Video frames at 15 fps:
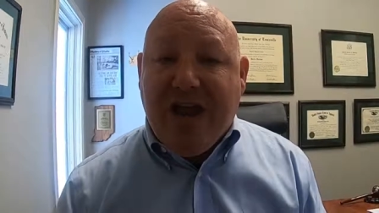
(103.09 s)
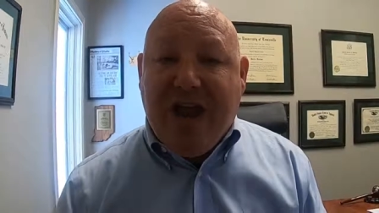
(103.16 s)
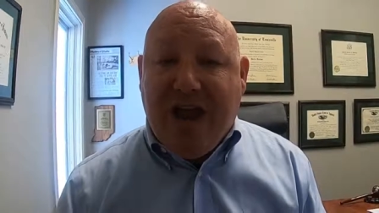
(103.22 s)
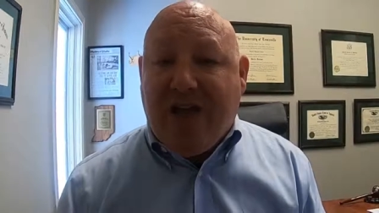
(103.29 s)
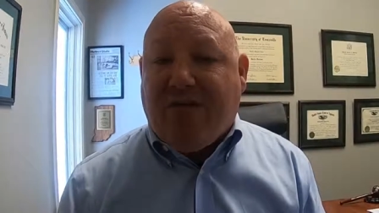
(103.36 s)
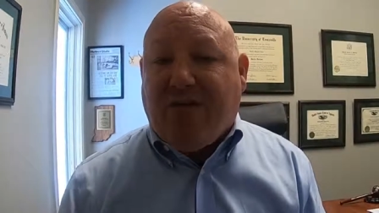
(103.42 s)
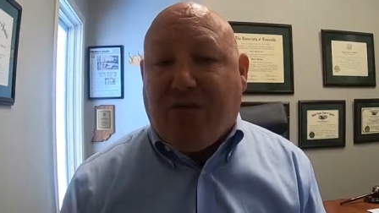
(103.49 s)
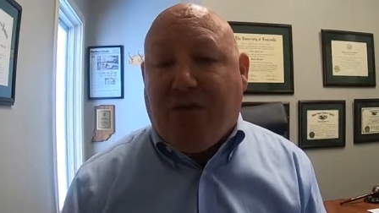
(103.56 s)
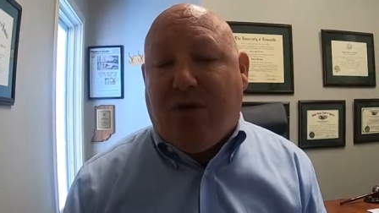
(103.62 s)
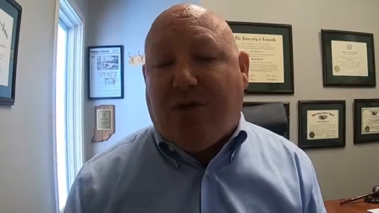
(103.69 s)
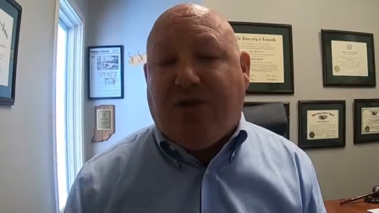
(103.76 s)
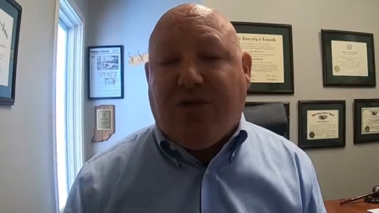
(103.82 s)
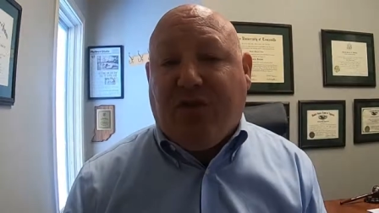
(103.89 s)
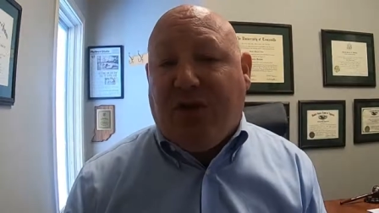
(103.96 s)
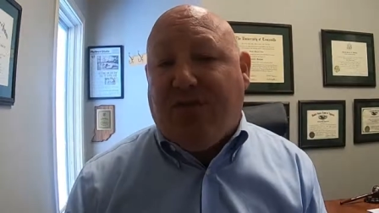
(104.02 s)
After
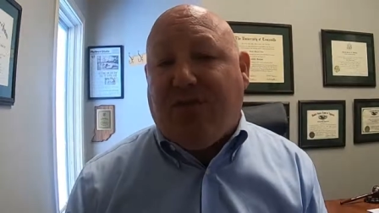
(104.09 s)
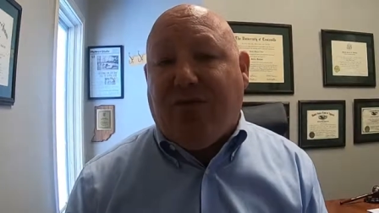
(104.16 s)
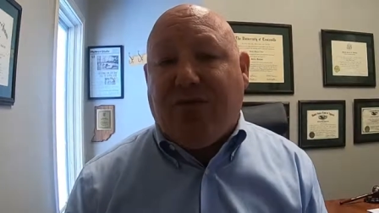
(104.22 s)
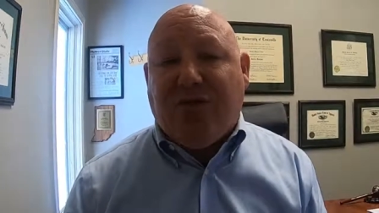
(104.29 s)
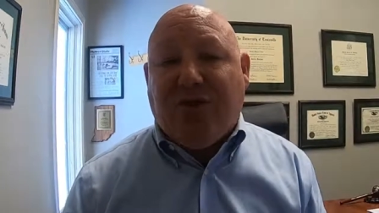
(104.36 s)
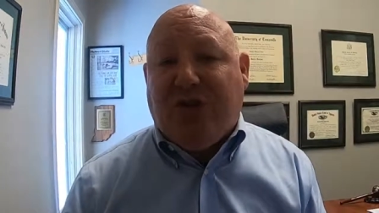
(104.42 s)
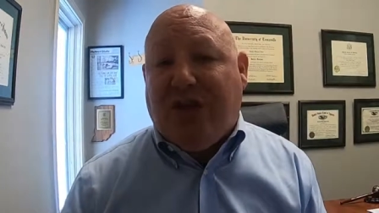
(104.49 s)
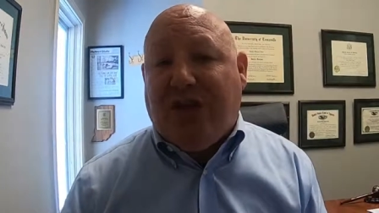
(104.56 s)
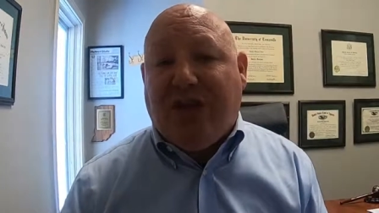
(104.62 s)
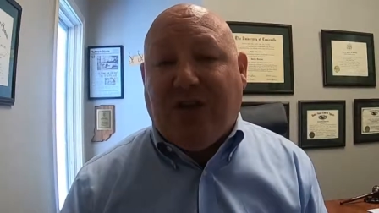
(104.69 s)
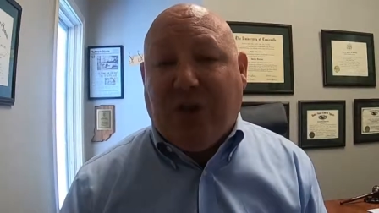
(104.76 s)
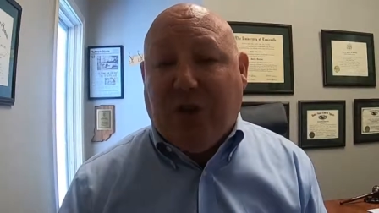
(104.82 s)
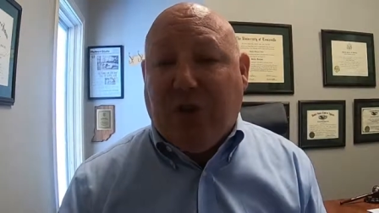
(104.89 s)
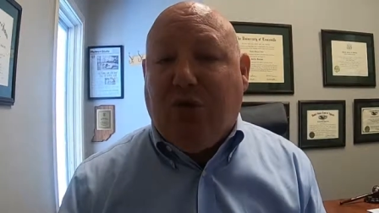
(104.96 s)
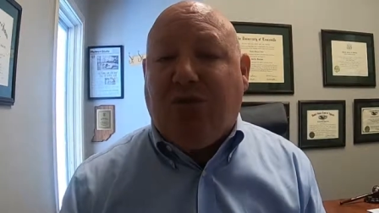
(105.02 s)
all, it's coverage
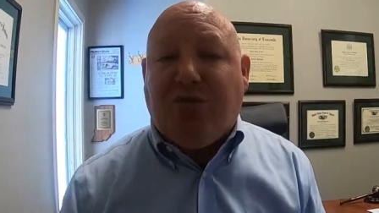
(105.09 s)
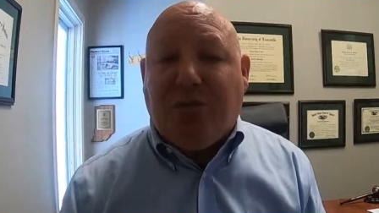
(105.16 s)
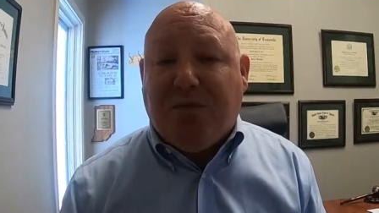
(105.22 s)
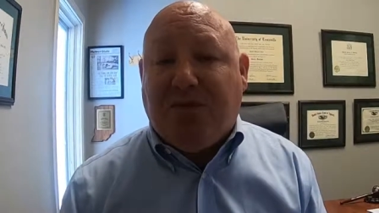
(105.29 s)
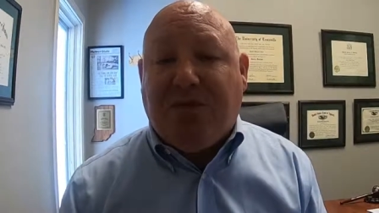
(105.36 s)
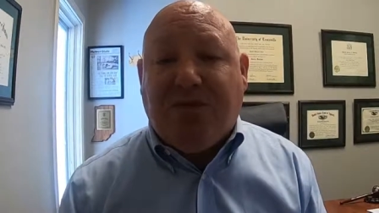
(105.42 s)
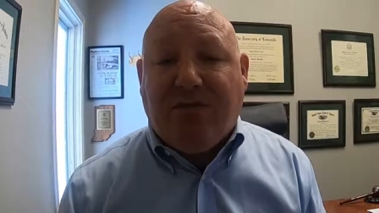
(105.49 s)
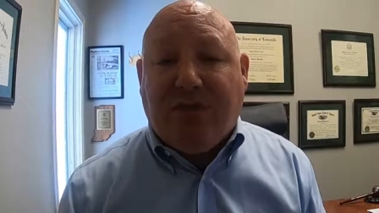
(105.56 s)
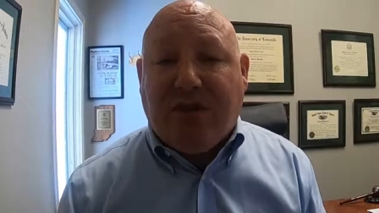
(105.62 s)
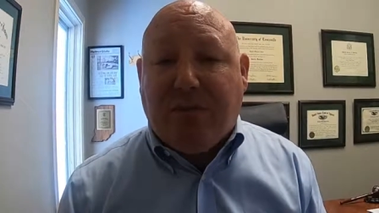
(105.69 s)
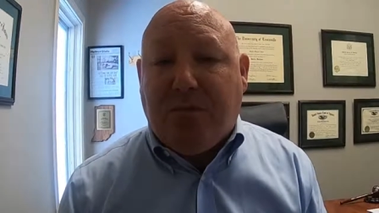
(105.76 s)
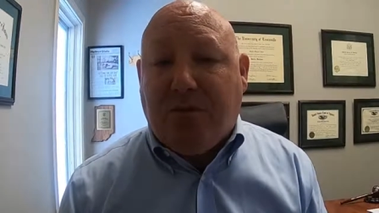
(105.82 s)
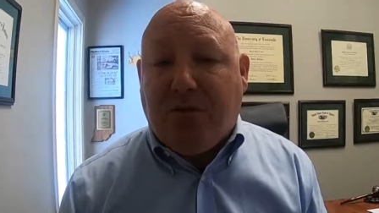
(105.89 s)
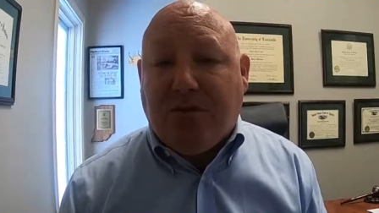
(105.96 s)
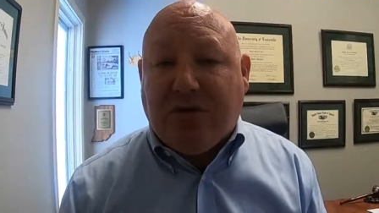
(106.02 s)
that you specifically
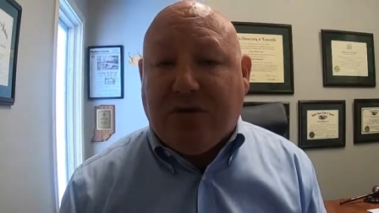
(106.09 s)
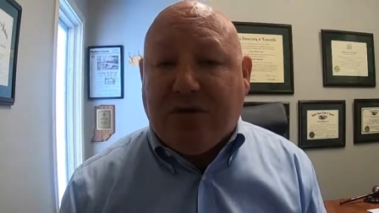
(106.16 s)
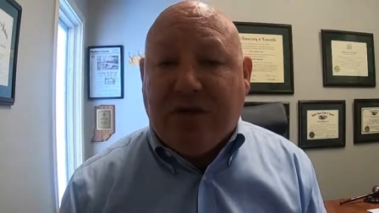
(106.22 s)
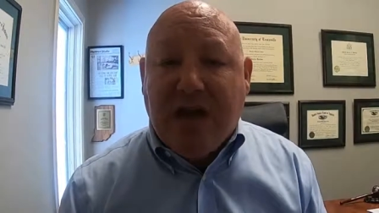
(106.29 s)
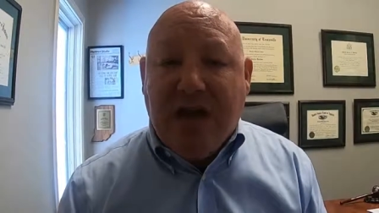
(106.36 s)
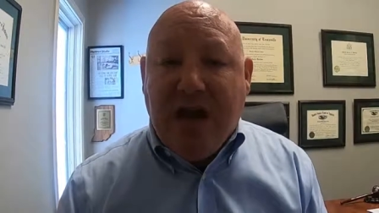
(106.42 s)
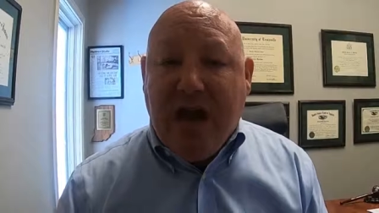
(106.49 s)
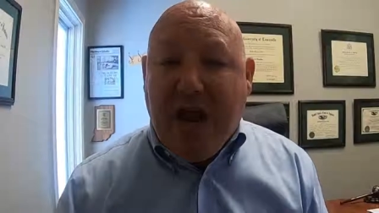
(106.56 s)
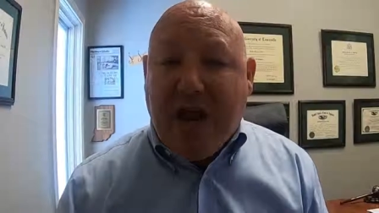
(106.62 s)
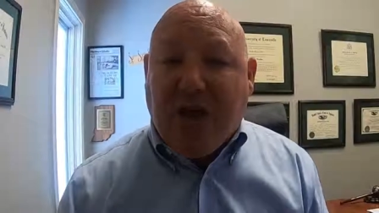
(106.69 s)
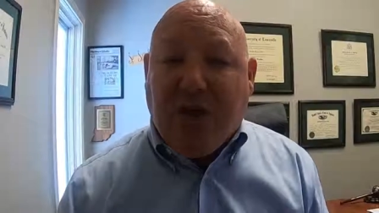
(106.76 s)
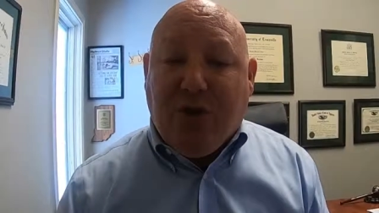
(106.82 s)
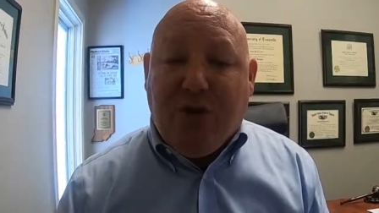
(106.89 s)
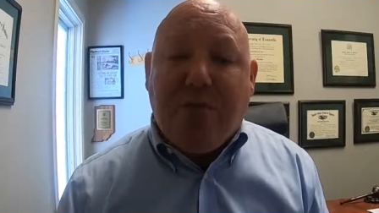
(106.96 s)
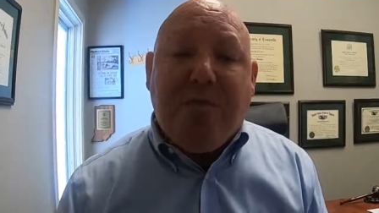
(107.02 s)
purchased
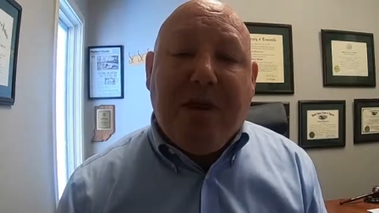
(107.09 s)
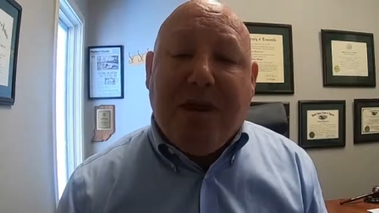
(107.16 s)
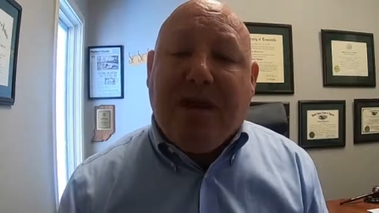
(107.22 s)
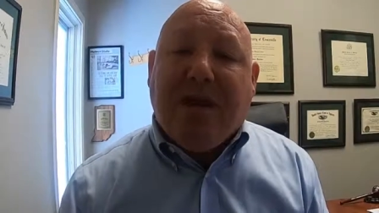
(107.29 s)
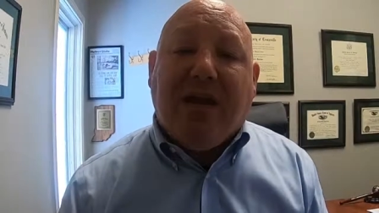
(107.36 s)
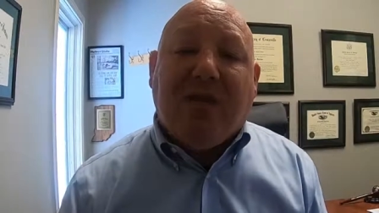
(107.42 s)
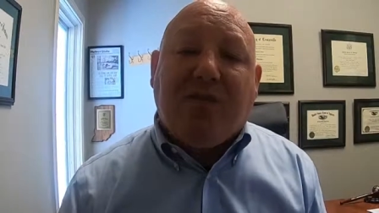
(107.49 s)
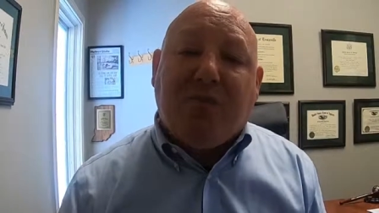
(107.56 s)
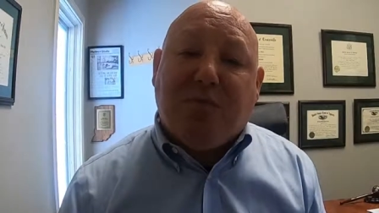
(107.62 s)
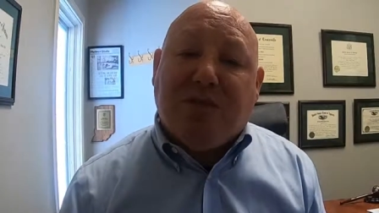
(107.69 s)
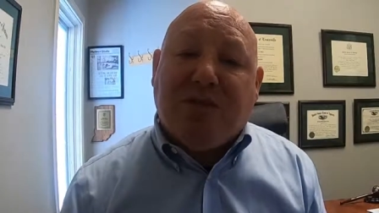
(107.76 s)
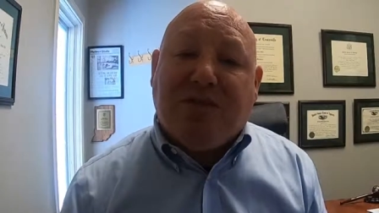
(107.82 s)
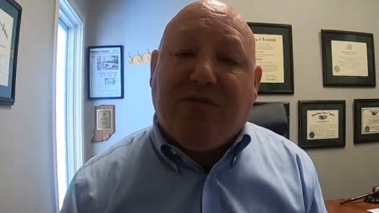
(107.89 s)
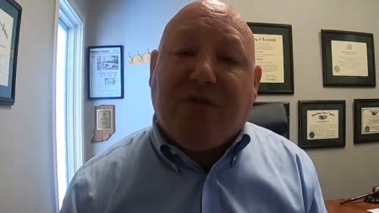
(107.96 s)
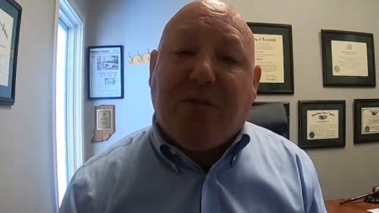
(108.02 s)
and you're paying a
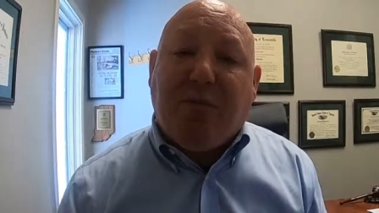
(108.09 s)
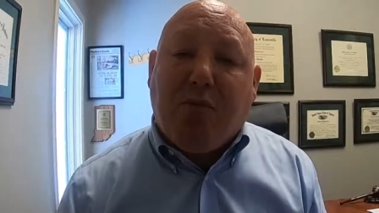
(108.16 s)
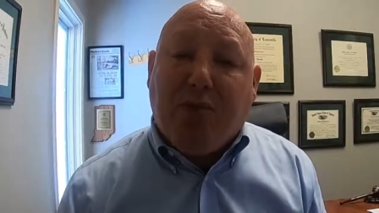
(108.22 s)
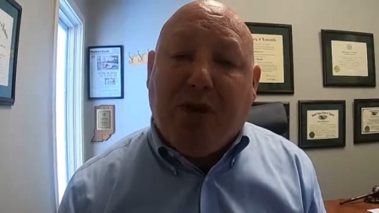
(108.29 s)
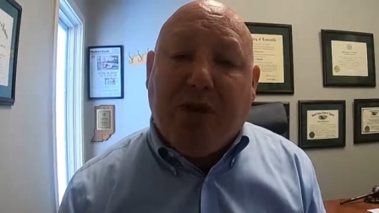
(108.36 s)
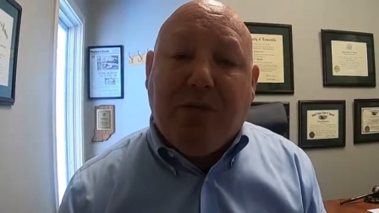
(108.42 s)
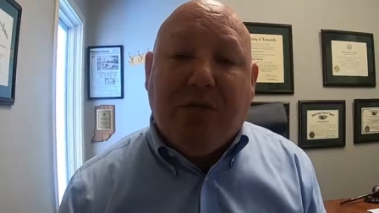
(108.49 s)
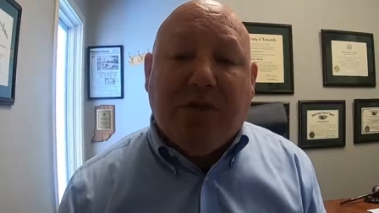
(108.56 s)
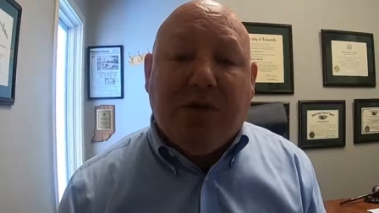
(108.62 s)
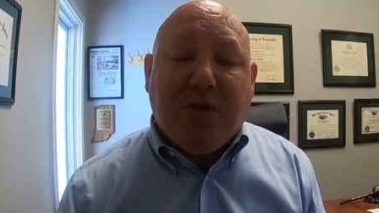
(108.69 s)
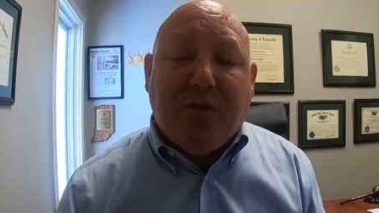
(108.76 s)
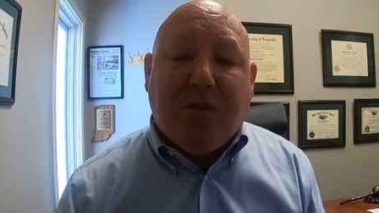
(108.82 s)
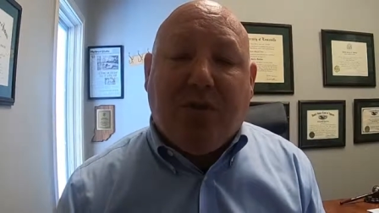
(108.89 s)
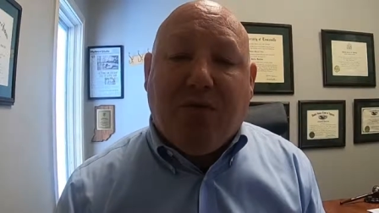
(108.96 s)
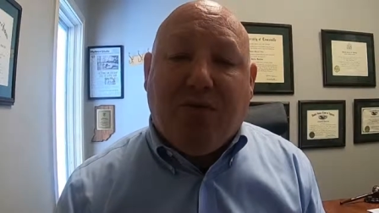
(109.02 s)
specific
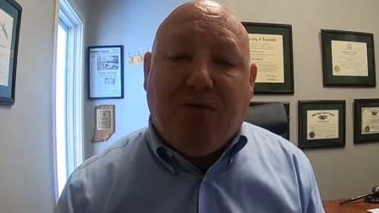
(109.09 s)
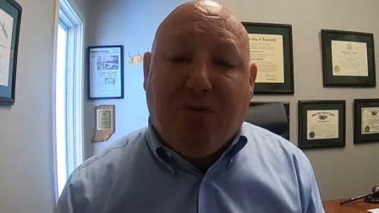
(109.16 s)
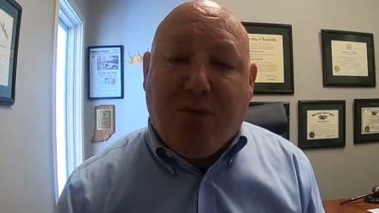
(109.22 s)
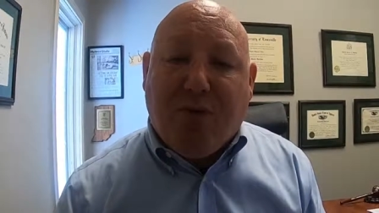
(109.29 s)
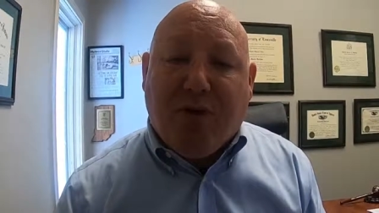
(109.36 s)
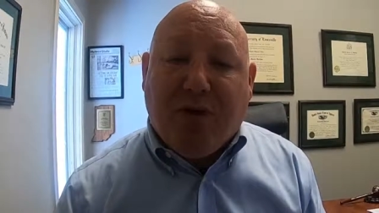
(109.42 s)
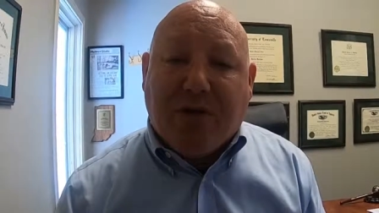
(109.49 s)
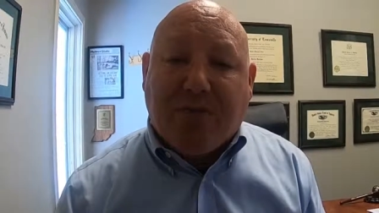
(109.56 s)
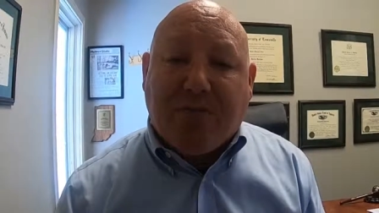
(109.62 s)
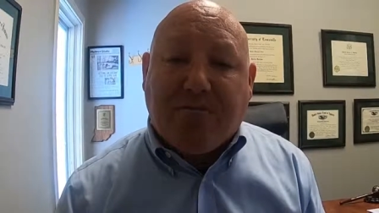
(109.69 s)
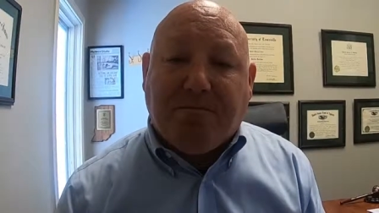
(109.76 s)
premium for it